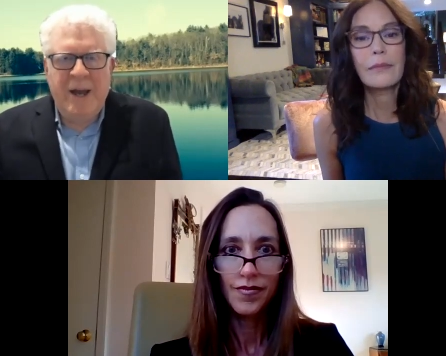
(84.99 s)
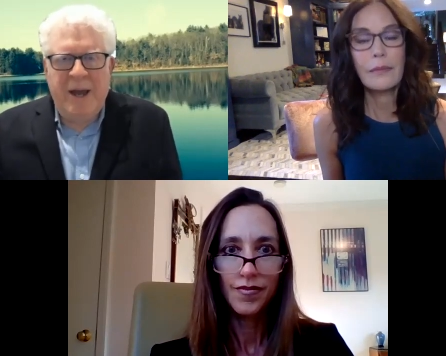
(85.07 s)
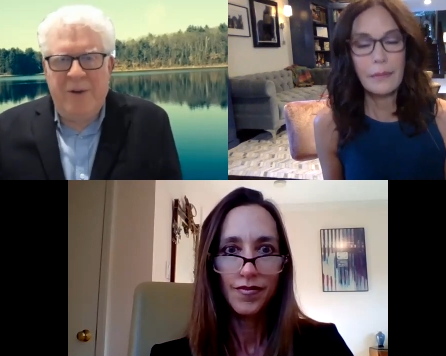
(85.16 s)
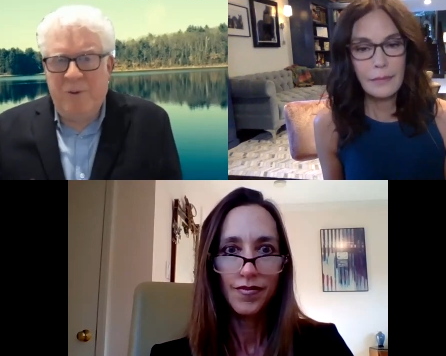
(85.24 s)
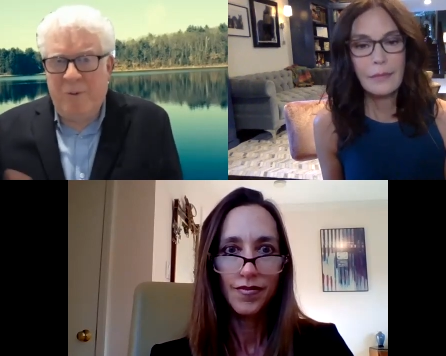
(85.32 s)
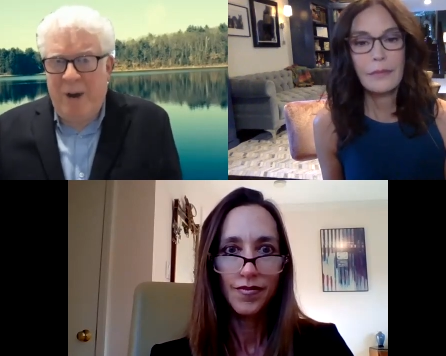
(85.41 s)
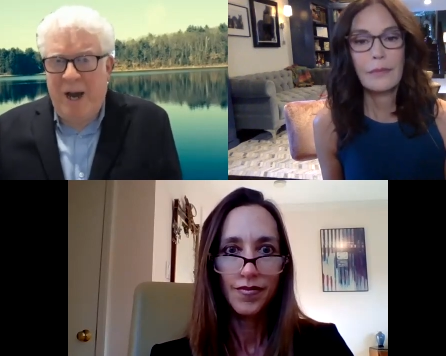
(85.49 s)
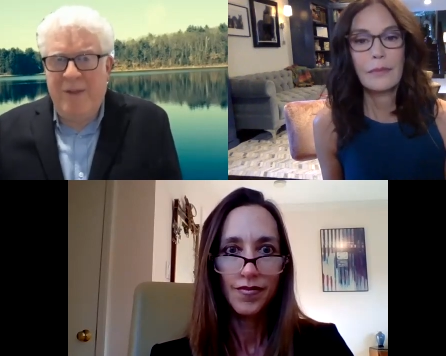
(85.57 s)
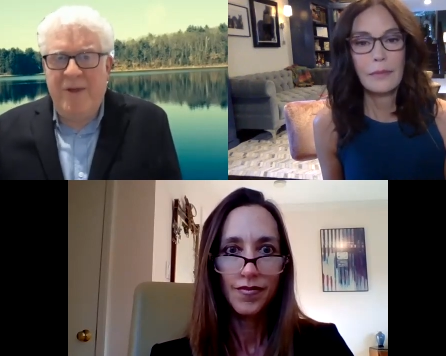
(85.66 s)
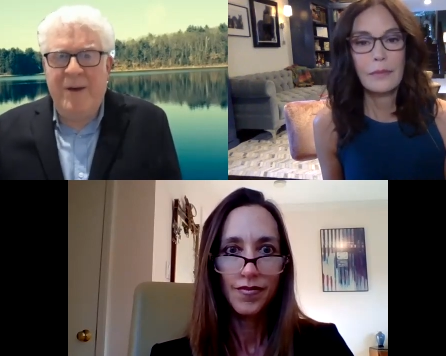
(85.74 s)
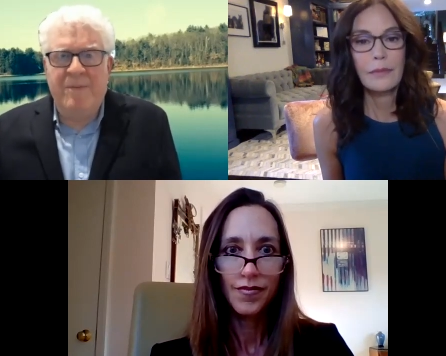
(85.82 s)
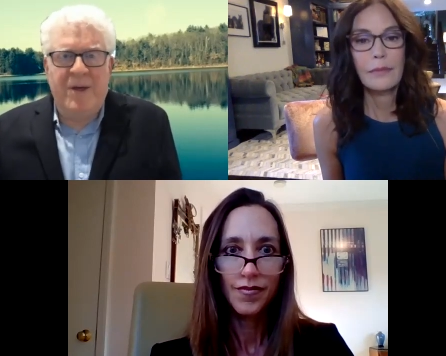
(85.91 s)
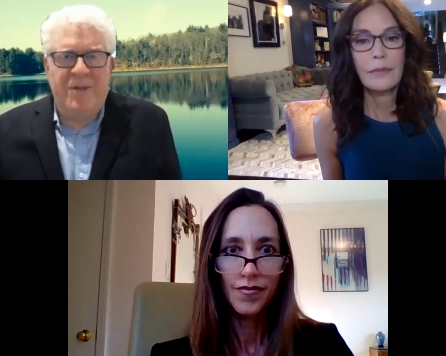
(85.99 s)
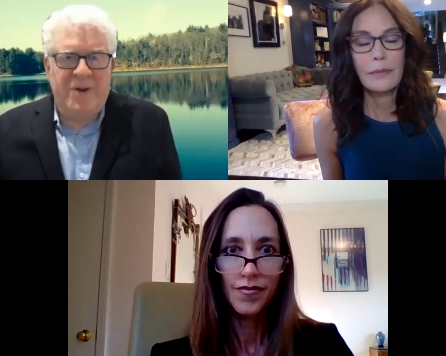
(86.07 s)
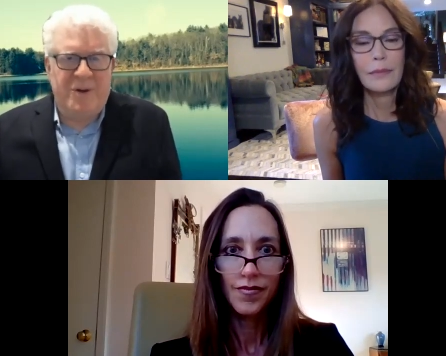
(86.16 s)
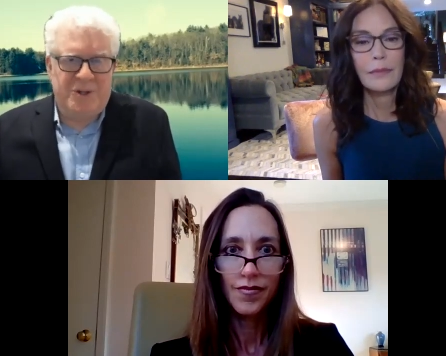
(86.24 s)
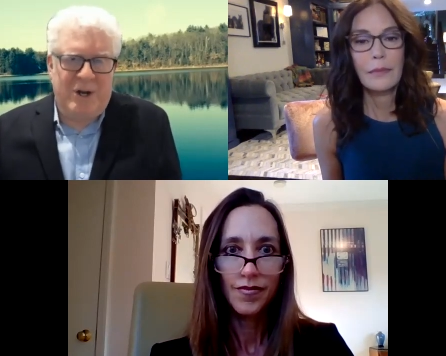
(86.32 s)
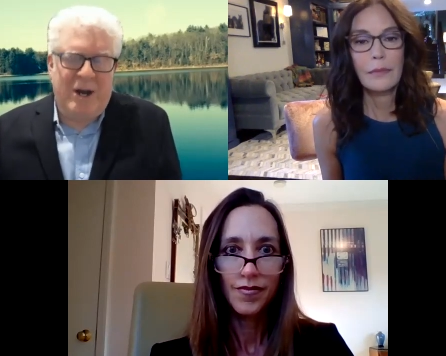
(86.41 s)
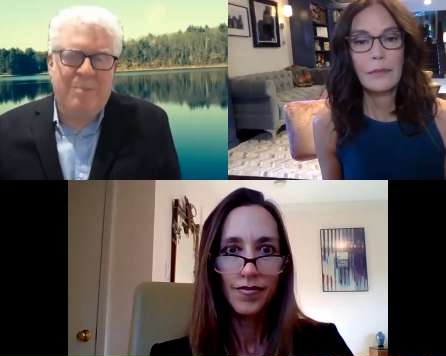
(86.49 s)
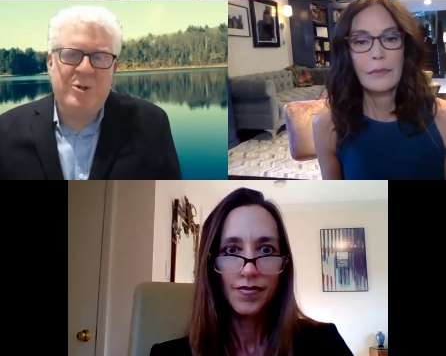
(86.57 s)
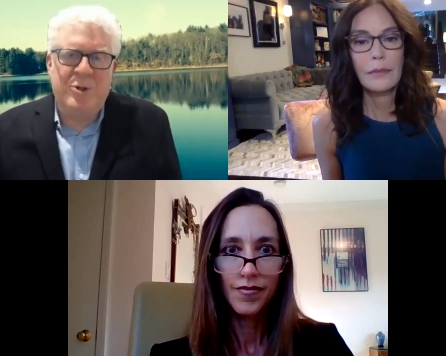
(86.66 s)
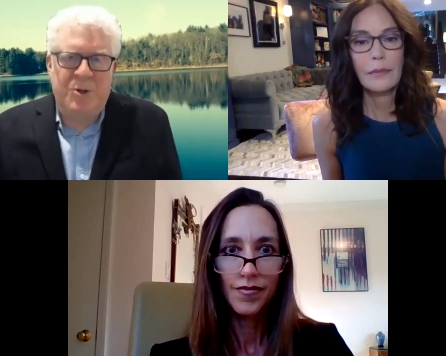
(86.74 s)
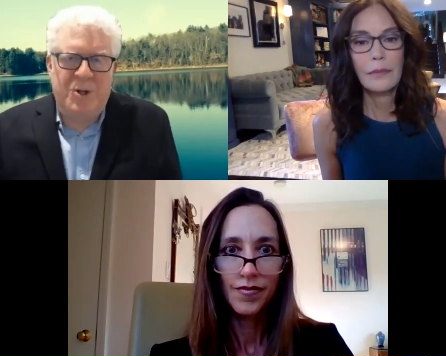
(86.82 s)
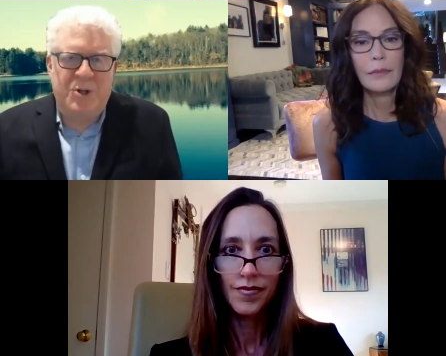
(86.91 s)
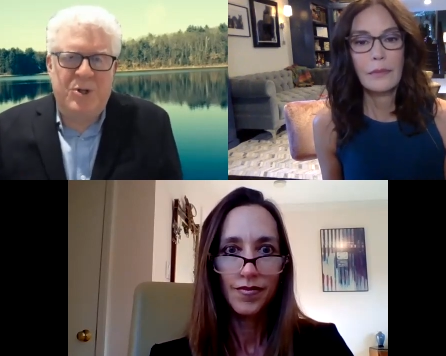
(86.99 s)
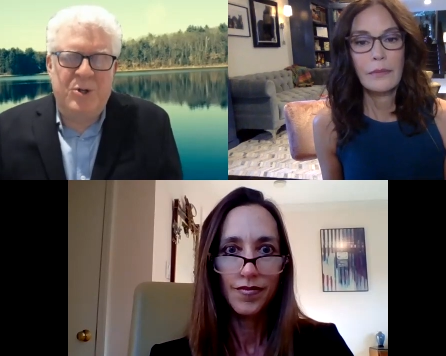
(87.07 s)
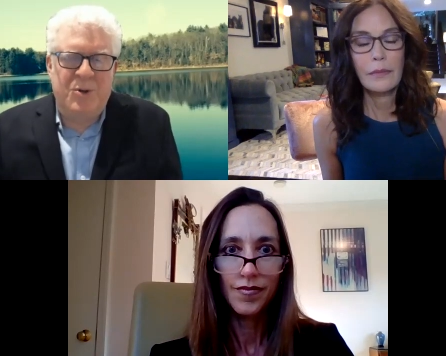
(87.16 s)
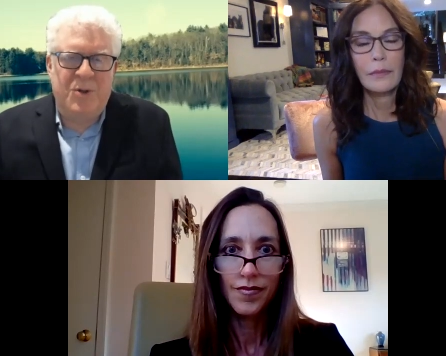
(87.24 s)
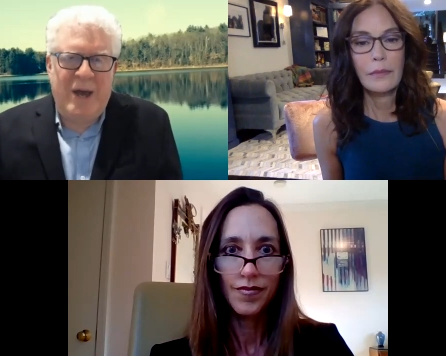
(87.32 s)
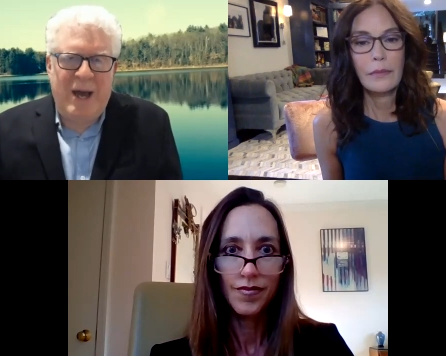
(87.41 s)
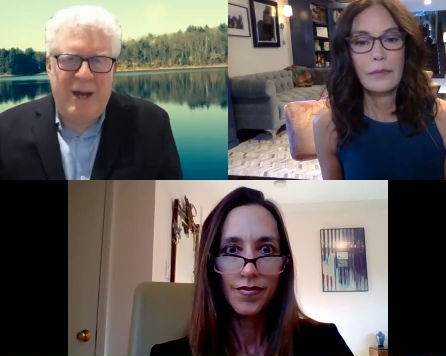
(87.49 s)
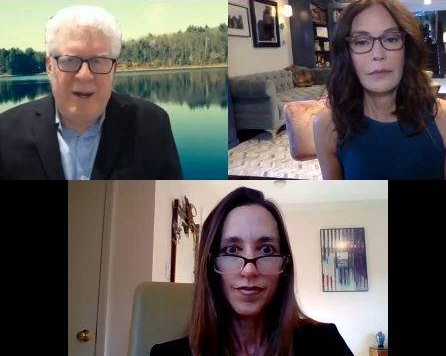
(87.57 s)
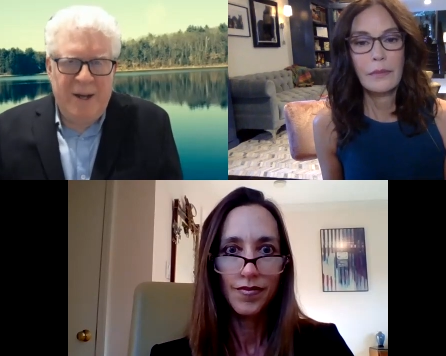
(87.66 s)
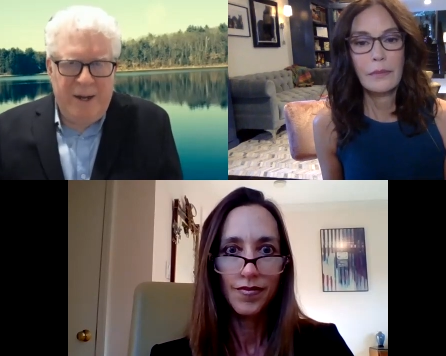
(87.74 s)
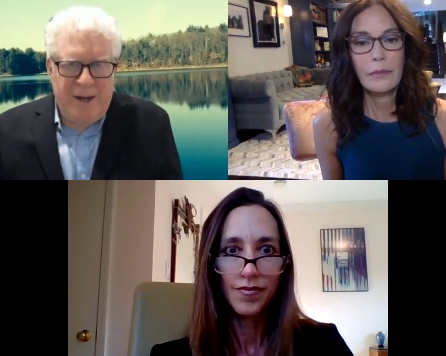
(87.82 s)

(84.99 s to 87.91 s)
Speaker 1: and remind them that there's an opportunity to do that